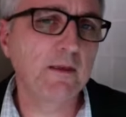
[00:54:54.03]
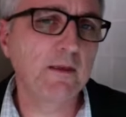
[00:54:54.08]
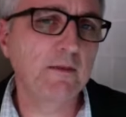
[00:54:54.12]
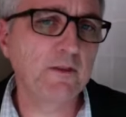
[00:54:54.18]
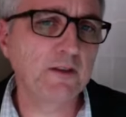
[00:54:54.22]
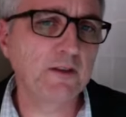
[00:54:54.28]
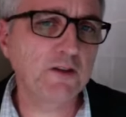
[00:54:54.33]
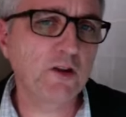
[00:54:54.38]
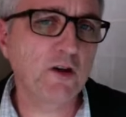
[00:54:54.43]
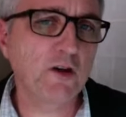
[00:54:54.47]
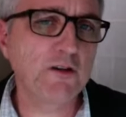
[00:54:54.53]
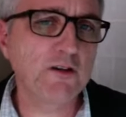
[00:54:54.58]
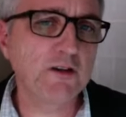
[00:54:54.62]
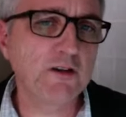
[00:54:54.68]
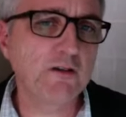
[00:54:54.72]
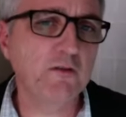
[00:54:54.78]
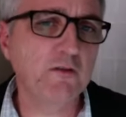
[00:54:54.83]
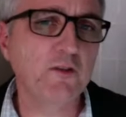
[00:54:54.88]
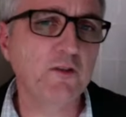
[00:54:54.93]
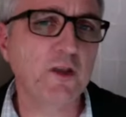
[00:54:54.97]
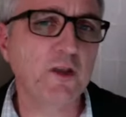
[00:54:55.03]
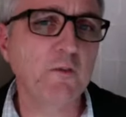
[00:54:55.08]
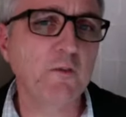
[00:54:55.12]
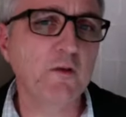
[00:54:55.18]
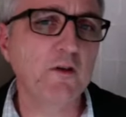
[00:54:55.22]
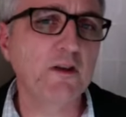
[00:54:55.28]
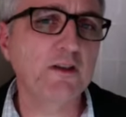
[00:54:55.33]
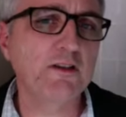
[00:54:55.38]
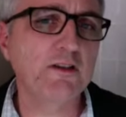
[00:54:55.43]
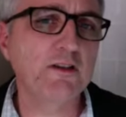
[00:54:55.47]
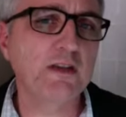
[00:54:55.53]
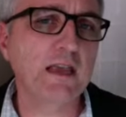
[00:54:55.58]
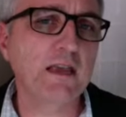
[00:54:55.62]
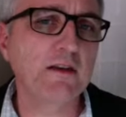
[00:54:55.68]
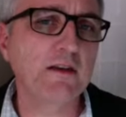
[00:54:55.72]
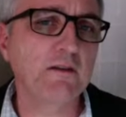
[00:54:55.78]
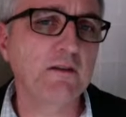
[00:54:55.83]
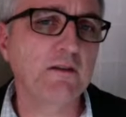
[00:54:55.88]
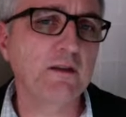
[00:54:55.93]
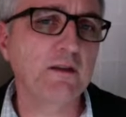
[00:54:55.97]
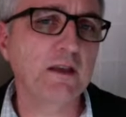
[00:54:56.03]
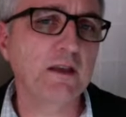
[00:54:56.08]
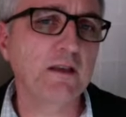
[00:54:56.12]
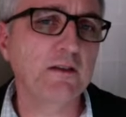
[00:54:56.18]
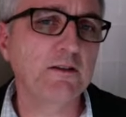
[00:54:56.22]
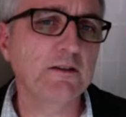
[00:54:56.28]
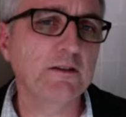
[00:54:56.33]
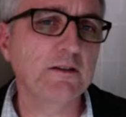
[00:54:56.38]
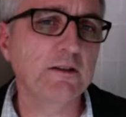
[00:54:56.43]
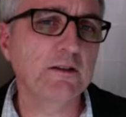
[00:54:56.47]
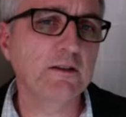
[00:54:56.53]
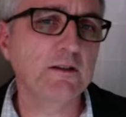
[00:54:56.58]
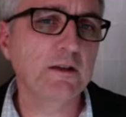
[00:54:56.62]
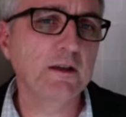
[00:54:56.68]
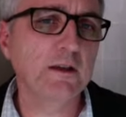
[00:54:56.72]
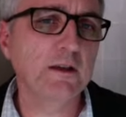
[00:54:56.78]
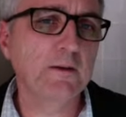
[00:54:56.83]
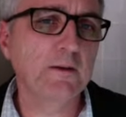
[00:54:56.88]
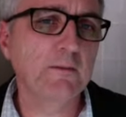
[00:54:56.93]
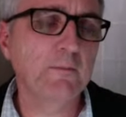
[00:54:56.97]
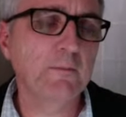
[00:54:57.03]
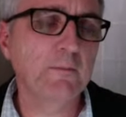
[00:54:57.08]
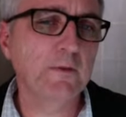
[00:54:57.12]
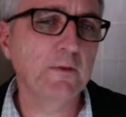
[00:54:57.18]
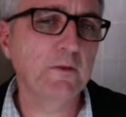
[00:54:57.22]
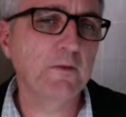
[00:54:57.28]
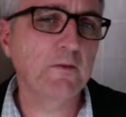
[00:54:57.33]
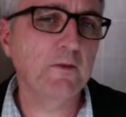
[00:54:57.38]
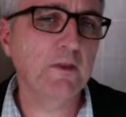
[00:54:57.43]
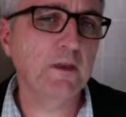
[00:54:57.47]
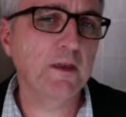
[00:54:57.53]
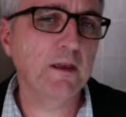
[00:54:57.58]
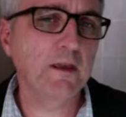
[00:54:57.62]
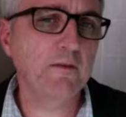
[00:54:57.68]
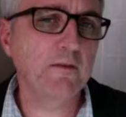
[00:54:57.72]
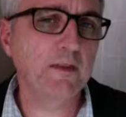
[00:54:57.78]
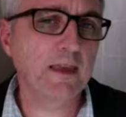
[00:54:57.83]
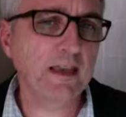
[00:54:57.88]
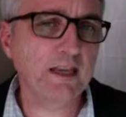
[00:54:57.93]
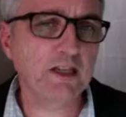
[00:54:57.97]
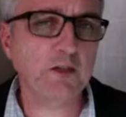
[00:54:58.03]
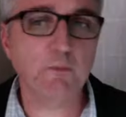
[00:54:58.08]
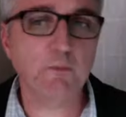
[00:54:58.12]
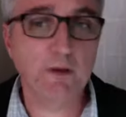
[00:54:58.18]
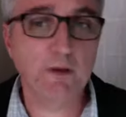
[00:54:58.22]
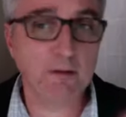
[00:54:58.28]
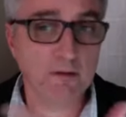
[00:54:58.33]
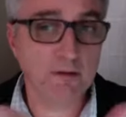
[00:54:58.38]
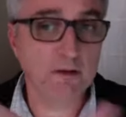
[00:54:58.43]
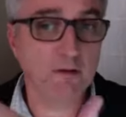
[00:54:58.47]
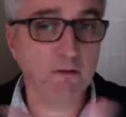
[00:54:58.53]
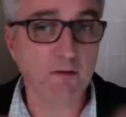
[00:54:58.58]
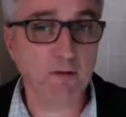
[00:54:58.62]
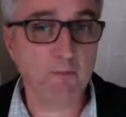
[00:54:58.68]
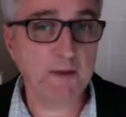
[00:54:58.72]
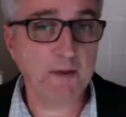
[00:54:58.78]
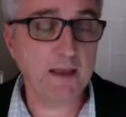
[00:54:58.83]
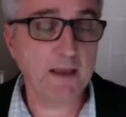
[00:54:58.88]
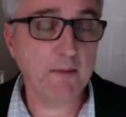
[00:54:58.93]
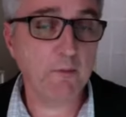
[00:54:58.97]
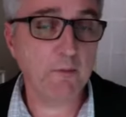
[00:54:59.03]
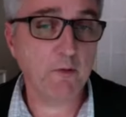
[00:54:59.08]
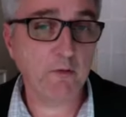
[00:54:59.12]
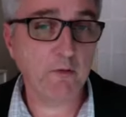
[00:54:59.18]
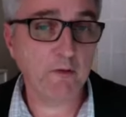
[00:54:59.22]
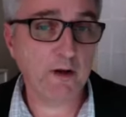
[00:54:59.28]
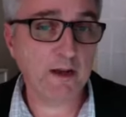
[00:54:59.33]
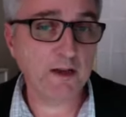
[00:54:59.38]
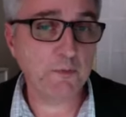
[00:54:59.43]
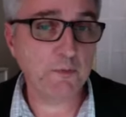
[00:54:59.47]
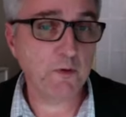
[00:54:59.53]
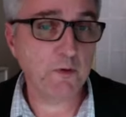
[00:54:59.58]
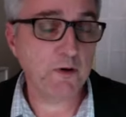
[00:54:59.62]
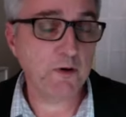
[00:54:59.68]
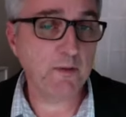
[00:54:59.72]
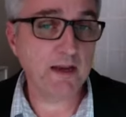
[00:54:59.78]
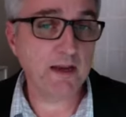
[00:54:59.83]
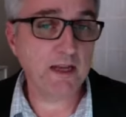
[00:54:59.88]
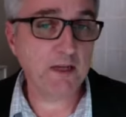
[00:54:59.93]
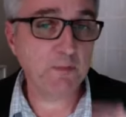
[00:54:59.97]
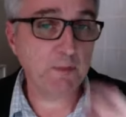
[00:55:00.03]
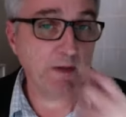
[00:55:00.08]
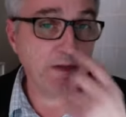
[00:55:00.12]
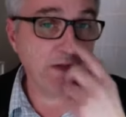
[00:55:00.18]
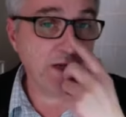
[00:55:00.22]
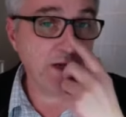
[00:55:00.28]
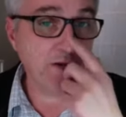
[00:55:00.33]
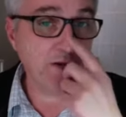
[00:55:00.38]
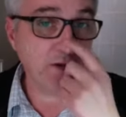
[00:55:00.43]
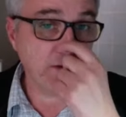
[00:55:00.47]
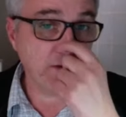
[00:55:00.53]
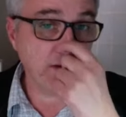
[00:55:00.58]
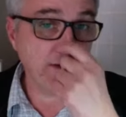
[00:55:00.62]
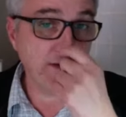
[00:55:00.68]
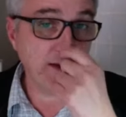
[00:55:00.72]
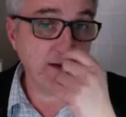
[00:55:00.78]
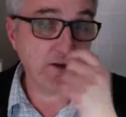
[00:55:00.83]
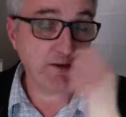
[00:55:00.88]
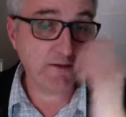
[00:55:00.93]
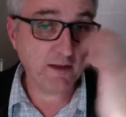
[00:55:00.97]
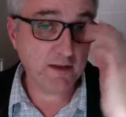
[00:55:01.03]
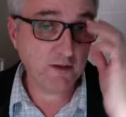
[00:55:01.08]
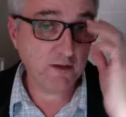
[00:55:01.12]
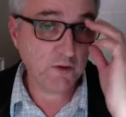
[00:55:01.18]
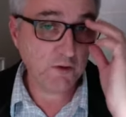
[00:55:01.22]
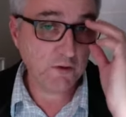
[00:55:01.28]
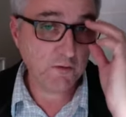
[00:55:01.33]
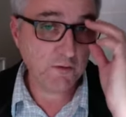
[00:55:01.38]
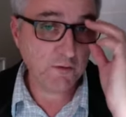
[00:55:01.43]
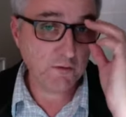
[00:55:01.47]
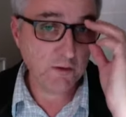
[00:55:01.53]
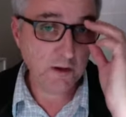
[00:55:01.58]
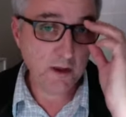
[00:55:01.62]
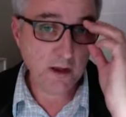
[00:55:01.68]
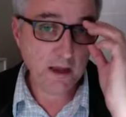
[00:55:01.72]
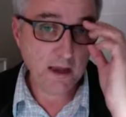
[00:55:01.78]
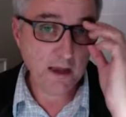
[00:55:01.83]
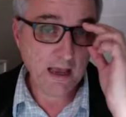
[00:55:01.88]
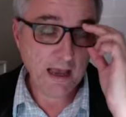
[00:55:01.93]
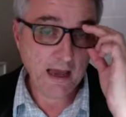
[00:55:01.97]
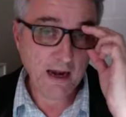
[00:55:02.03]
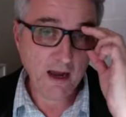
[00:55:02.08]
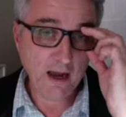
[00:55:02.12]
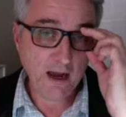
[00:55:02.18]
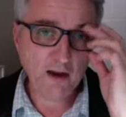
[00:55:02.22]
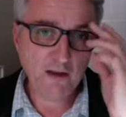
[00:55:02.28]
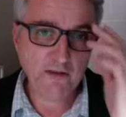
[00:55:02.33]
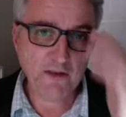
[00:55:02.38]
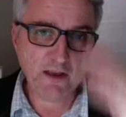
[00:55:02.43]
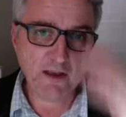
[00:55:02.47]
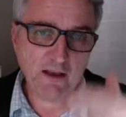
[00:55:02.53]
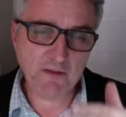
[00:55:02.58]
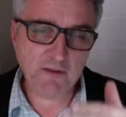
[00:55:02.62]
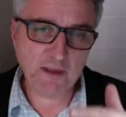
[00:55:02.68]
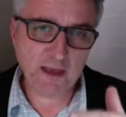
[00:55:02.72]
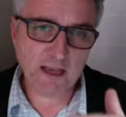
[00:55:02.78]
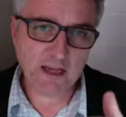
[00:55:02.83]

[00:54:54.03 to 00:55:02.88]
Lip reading: this idea of the community standard is that and picking up on Grant's point about expectation, I think that's useful. And I think the